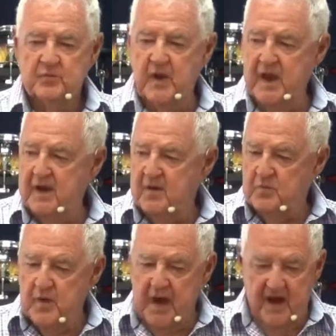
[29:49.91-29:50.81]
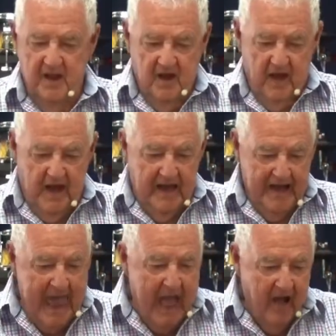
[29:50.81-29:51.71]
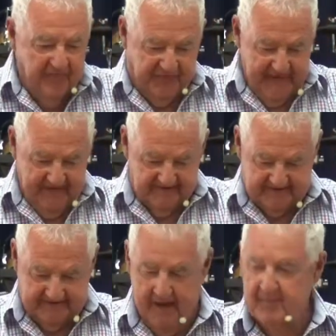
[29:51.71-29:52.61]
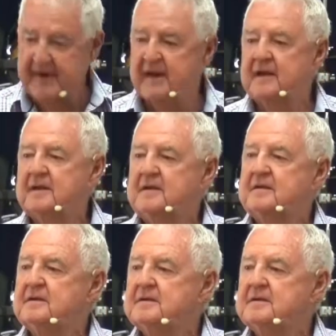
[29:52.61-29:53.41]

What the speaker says: when I allow things to come in,